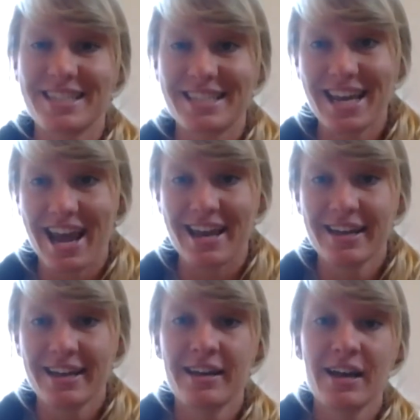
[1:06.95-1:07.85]

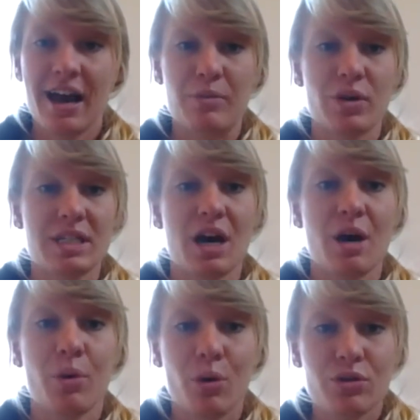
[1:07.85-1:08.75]
Today, I'm going to
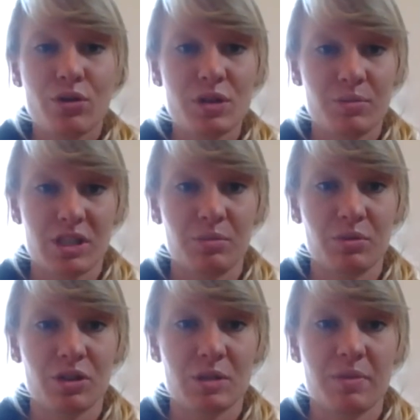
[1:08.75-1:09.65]
uphold those
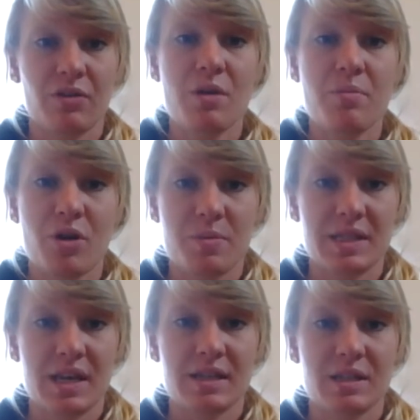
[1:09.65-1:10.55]
principles by
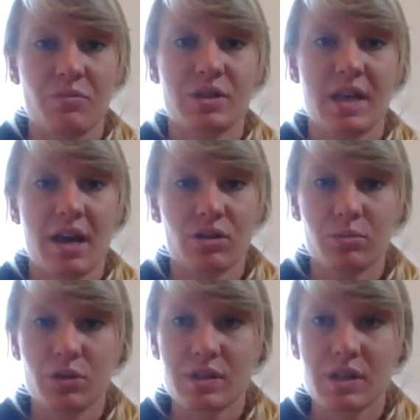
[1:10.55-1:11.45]
repurposing some
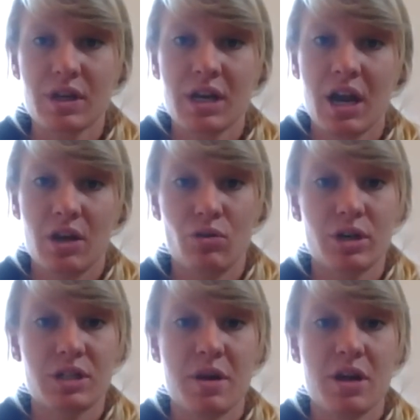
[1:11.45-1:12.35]
recyclables in
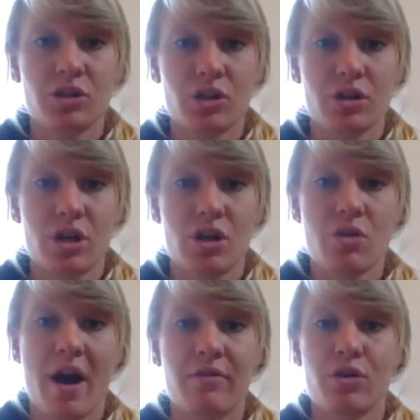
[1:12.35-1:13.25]
order to make sure that
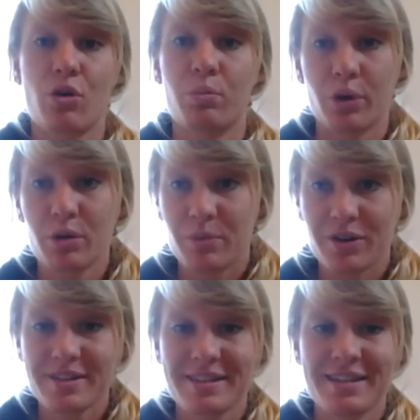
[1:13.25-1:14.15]
you have your own bird
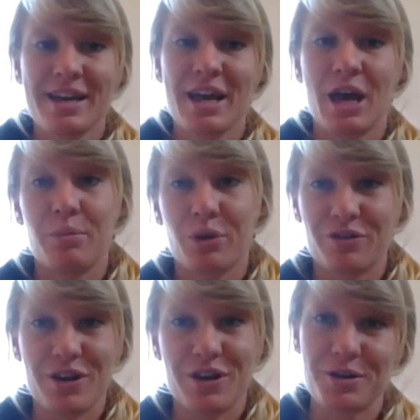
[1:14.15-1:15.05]
books and
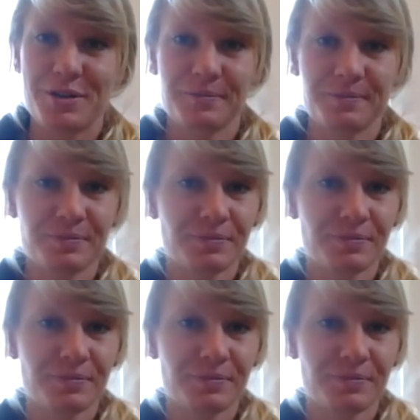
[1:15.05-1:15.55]
bird feeders.